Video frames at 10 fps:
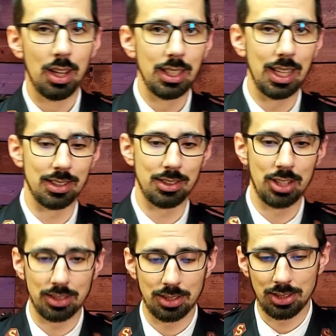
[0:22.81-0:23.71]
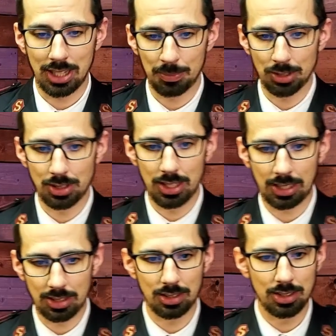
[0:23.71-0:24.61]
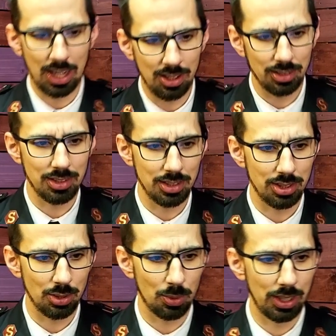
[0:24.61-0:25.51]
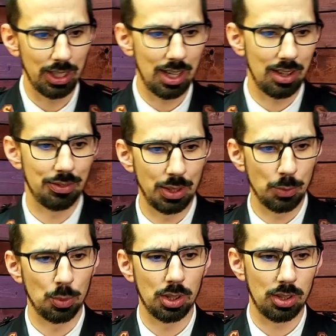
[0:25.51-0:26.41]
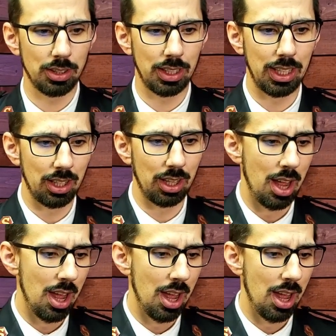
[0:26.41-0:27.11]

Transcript: Yes, Genesis chapter 6 tells the story of the world in,